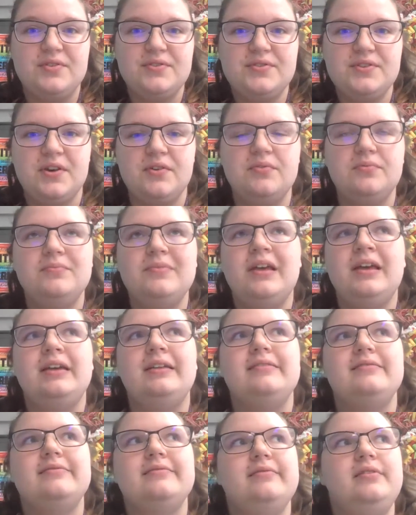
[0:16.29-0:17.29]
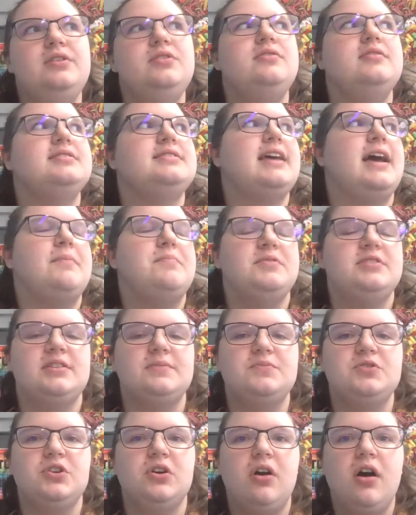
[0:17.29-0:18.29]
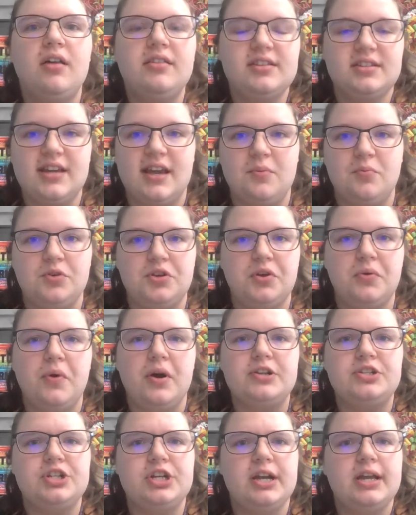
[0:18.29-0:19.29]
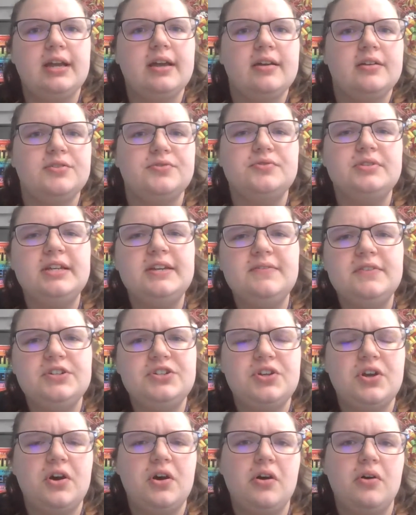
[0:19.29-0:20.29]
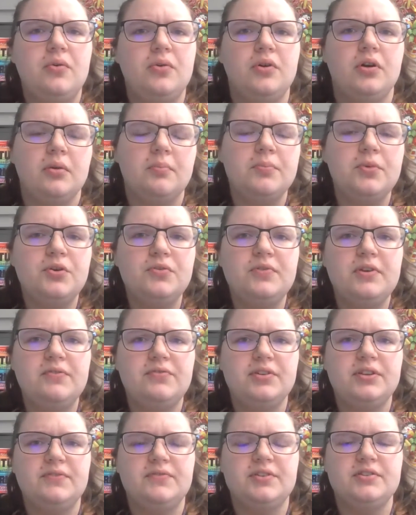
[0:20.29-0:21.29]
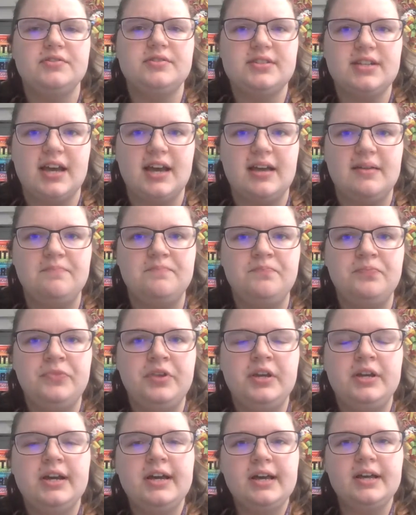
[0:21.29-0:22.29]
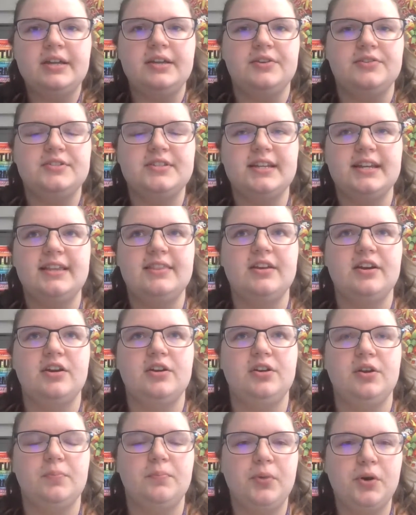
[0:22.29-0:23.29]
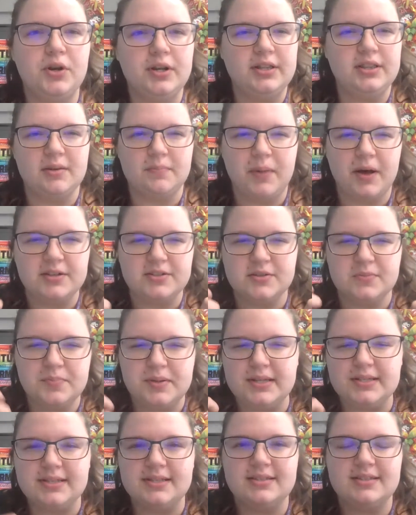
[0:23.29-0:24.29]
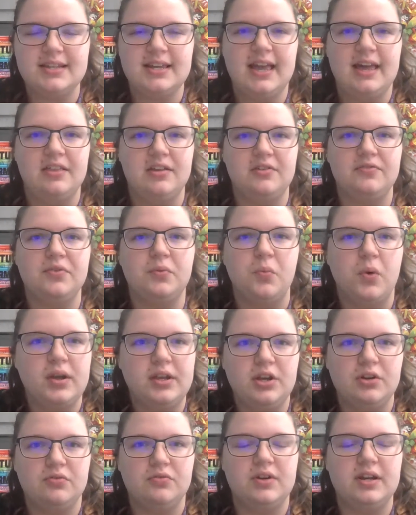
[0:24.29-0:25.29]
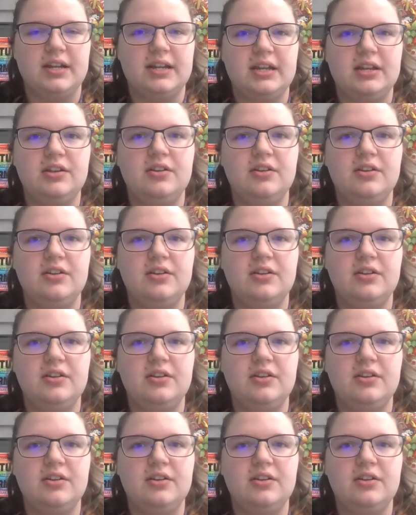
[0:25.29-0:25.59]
So this happens, I'm sure, all the time when you're watching a new TV show or a movie for the first time. You're sitting there and you're putting the puzzle pieces together from what you're reading.